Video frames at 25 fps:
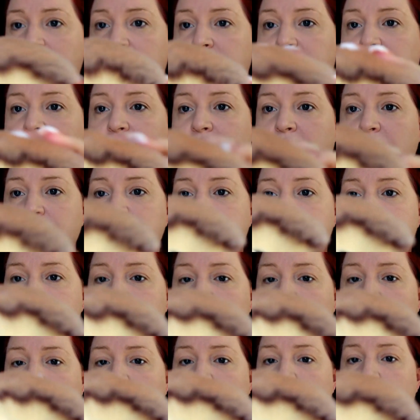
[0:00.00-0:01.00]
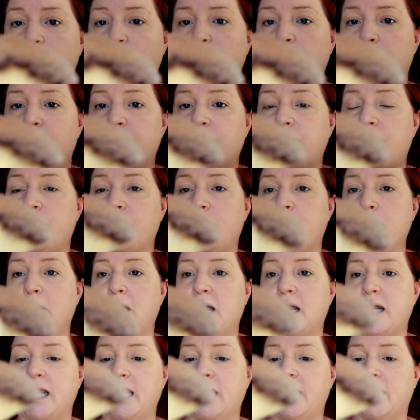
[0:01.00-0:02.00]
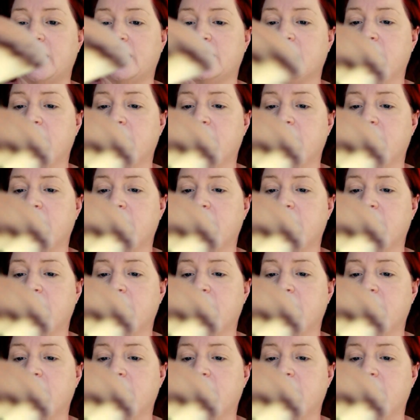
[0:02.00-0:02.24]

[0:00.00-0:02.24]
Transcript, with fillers: They are so worth their money.